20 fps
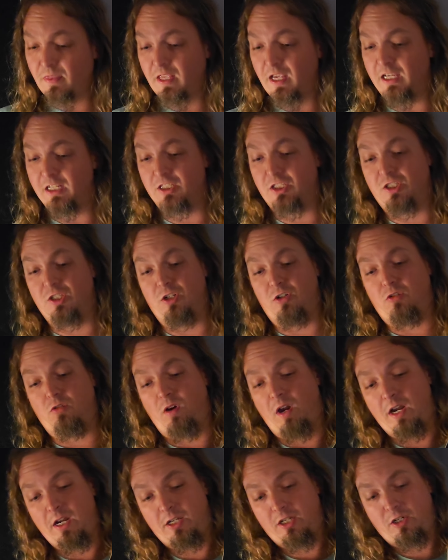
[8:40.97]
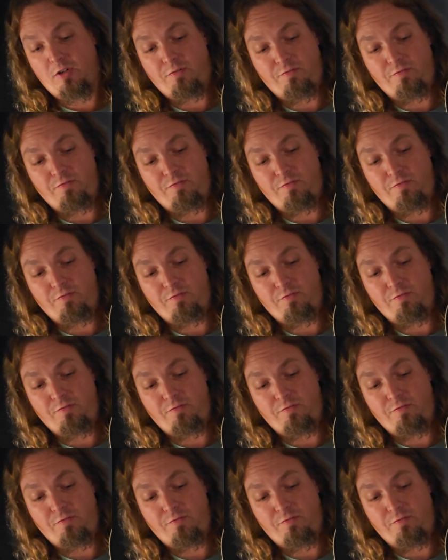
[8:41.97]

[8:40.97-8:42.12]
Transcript: is the Gretsch